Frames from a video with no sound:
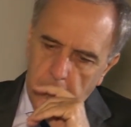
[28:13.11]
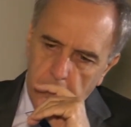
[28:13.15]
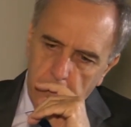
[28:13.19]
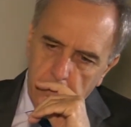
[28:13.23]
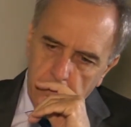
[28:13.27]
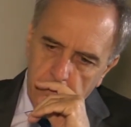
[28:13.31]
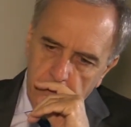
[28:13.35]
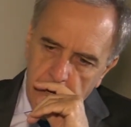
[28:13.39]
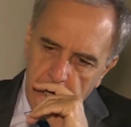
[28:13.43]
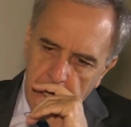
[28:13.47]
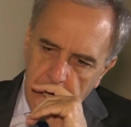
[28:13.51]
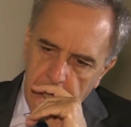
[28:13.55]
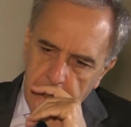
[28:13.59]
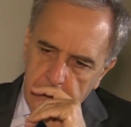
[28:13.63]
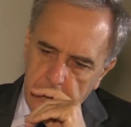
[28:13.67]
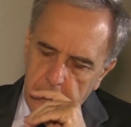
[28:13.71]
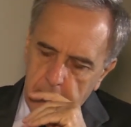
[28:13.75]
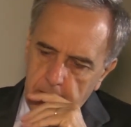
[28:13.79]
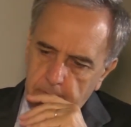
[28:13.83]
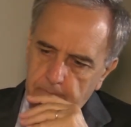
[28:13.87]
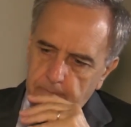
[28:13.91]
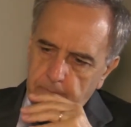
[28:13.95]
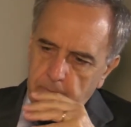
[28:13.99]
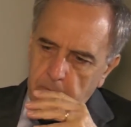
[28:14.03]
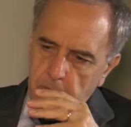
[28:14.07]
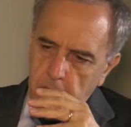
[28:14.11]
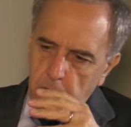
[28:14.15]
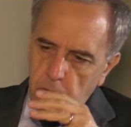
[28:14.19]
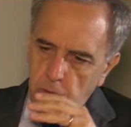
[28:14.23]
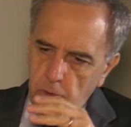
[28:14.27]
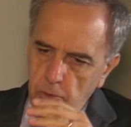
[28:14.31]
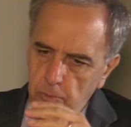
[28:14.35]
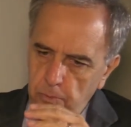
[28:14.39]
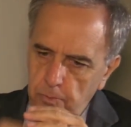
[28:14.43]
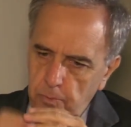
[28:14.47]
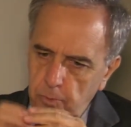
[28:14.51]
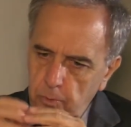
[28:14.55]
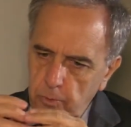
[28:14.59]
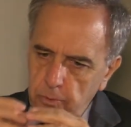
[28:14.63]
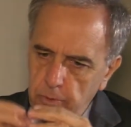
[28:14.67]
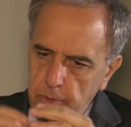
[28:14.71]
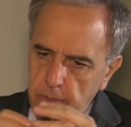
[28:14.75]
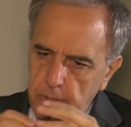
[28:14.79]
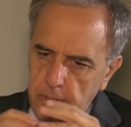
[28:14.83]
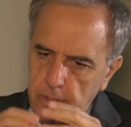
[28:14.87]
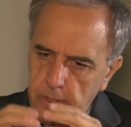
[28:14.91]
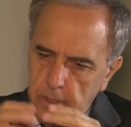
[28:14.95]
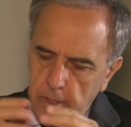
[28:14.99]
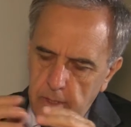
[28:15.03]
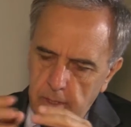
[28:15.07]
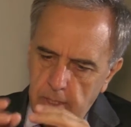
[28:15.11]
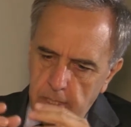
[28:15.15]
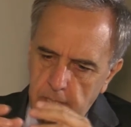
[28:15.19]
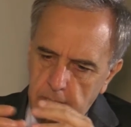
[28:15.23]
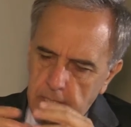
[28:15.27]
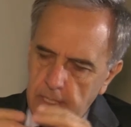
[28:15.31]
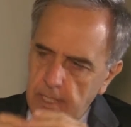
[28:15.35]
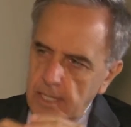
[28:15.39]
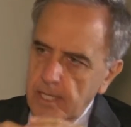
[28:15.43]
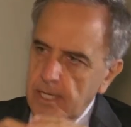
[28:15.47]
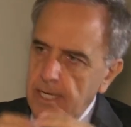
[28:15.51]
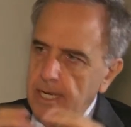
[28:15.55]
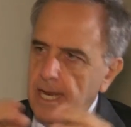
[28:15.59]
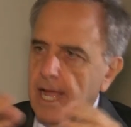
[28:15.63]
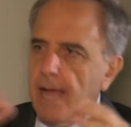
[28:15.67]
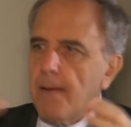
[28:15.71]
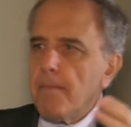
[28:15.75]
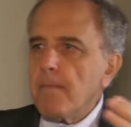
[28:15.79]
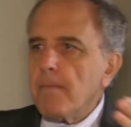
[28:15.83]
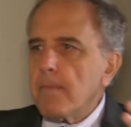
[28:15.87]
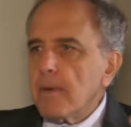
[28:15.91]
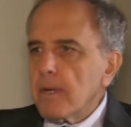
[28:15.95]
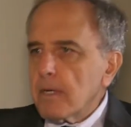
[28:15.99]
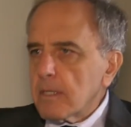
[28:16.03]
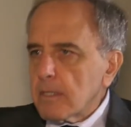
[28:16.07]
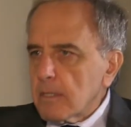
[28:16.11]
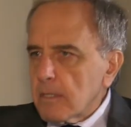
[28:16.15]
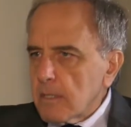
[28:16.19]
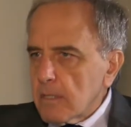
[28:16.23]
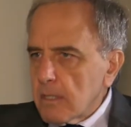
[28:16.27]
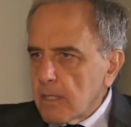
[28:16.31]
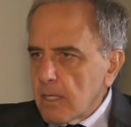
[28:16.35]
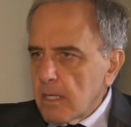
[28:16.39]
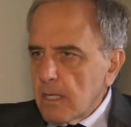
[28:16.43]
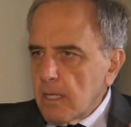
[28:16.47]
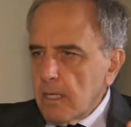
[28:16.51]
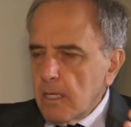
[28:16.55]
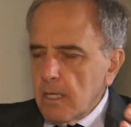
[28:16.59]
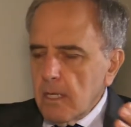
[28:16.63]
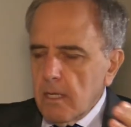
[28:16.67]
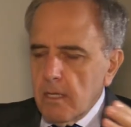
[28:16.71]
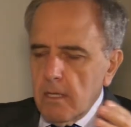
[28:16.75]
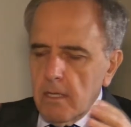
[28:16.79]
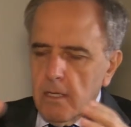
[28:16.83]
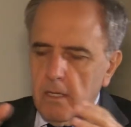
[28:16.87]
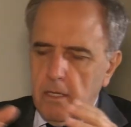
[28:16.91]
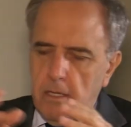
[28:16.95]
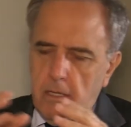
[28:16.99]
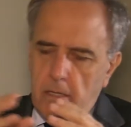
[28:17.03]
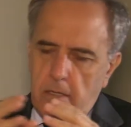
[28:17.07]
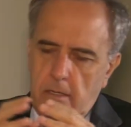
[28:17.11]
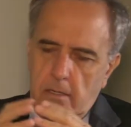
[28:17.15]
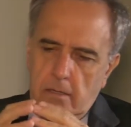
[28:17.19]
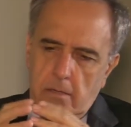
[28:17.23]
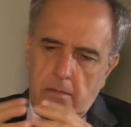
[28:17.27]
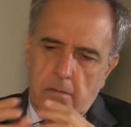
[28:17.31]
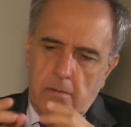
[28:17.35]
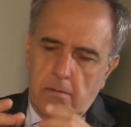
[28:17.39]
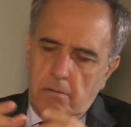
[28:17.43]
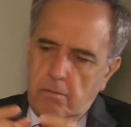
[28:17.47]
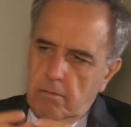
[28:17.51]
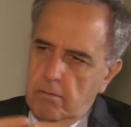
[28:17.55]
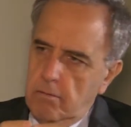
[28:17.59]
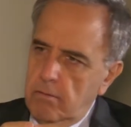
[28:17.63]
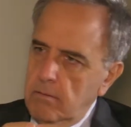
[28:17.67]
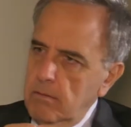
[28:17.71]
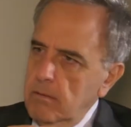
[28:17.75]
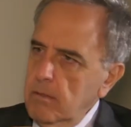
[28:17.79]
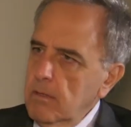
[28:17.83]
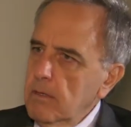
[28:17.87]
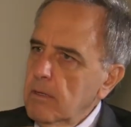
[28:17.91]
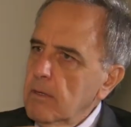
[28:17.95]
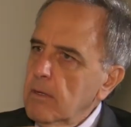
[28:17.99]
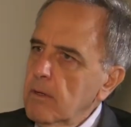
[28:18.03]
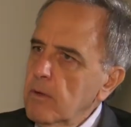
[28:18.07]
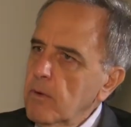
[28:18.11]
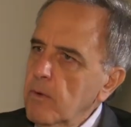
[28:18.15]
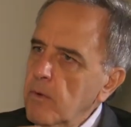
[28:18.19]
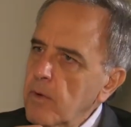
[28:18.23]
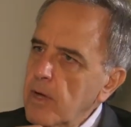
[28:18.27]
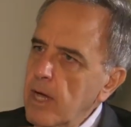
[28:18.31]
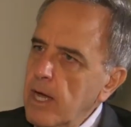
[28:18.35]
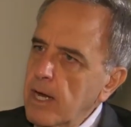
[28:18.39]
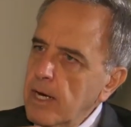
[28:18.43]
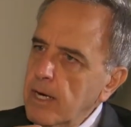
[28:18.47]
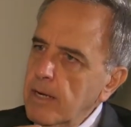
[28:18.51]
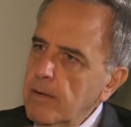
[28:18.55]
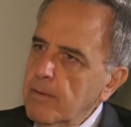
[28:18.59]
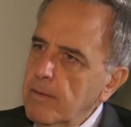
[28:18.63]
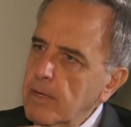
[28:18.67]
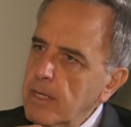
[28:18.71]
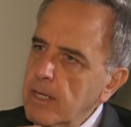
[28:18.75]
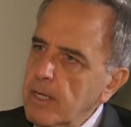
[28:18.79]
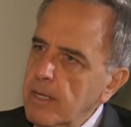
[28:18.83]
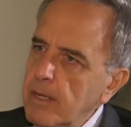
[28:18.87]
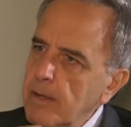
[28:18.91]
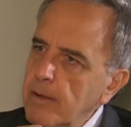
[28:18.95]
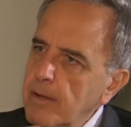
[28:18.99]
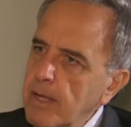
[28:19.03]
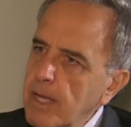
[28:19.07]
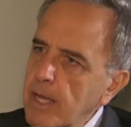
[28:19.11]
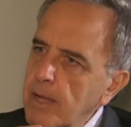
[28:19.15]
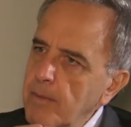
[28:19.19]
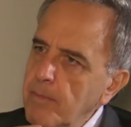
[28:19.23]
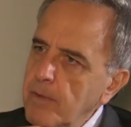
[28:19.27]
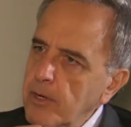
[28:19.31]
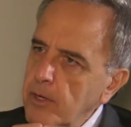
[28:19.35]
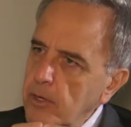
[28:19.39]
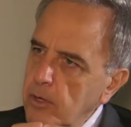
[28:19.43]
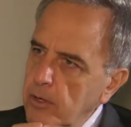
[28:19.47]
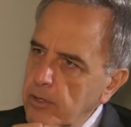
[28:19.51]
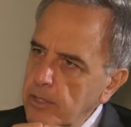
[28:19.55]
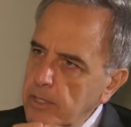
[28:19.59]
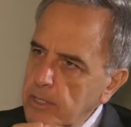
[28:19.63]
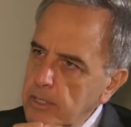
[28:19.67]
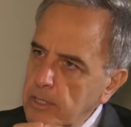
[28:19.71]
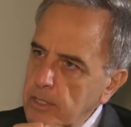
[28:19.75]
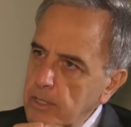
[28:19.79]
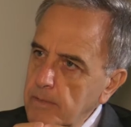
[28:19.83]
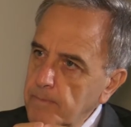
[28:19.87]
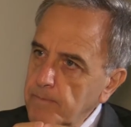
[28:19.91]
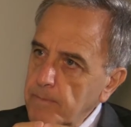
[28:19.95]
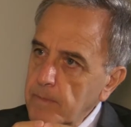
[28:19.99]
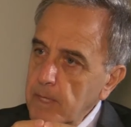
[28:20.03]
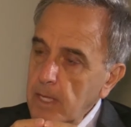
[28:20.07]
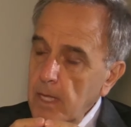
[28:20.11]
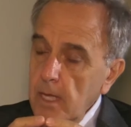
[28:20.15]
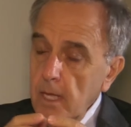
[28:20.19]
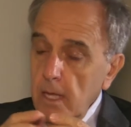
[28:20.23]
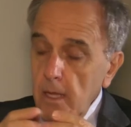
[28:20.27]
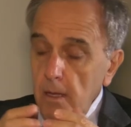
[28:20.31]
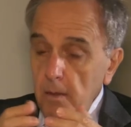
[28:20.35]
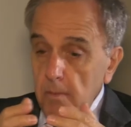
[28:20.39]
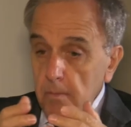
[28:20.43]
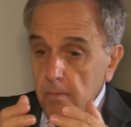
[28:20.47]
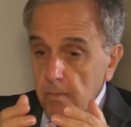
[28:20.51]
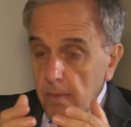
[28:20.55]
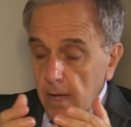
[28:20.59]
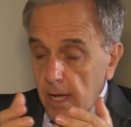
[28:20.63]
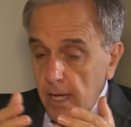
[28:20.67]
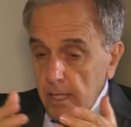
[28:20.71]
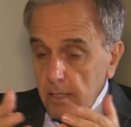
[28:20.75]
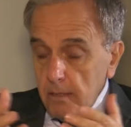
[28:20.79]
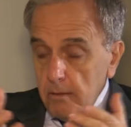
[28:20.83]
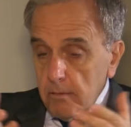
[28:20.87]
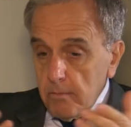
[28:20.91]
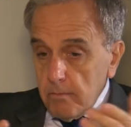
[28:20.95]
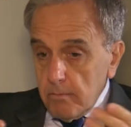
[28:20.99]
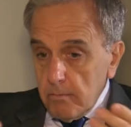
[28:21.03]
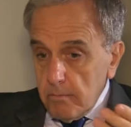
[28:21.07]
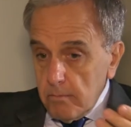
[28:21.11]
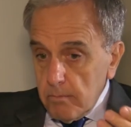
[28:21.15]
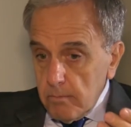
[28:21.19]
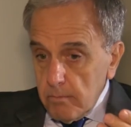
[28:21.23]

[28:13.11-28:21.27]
But if you put this in numbers, we are a minority. But